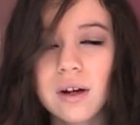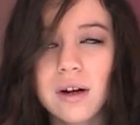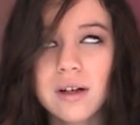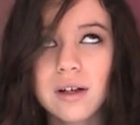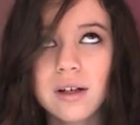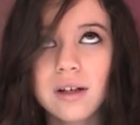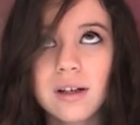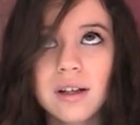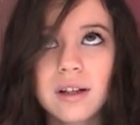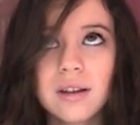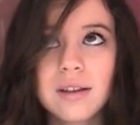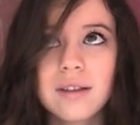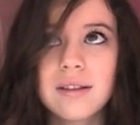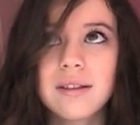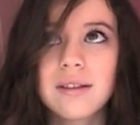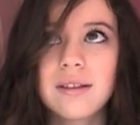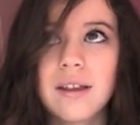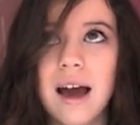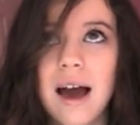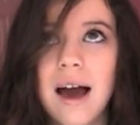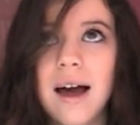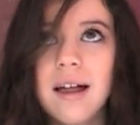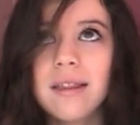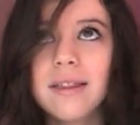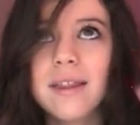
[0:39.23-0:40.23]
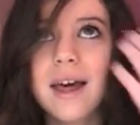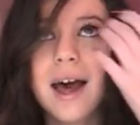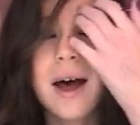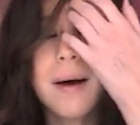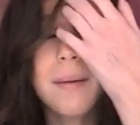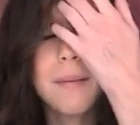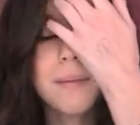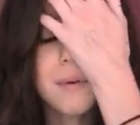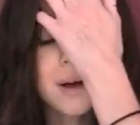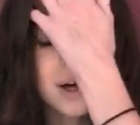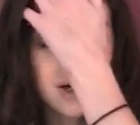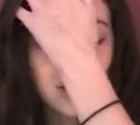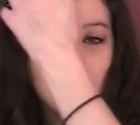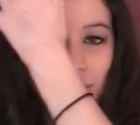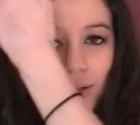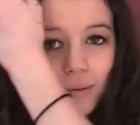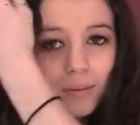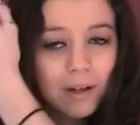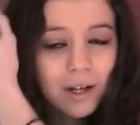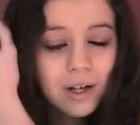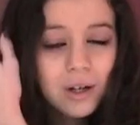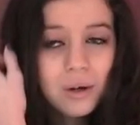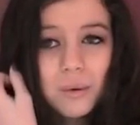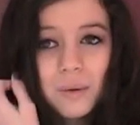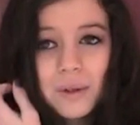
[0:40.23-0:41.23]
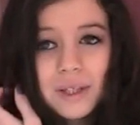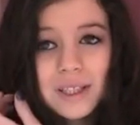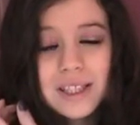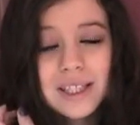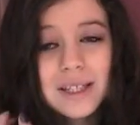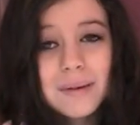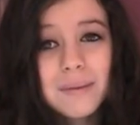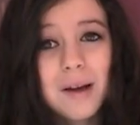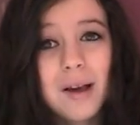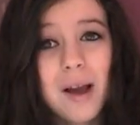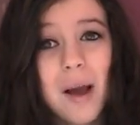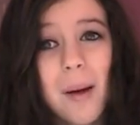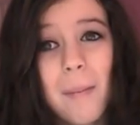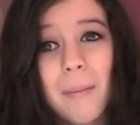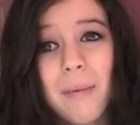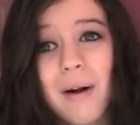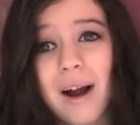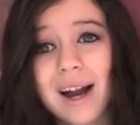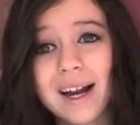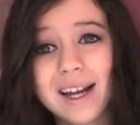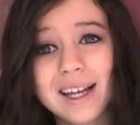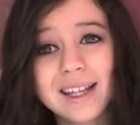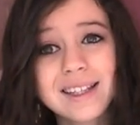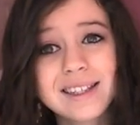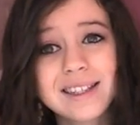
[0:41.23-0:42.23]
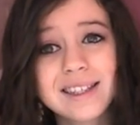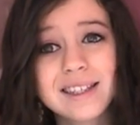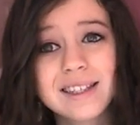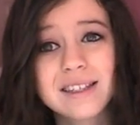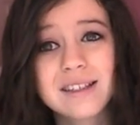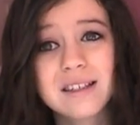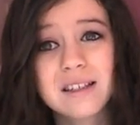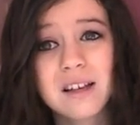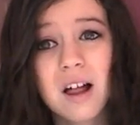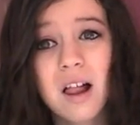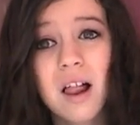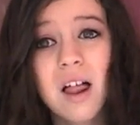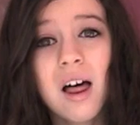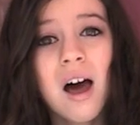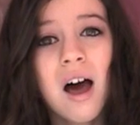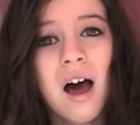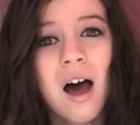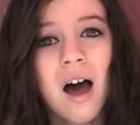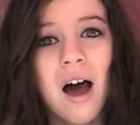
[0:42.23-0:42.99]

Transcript: I didn't get that that much, but I don't want to seem like I'm bragging still.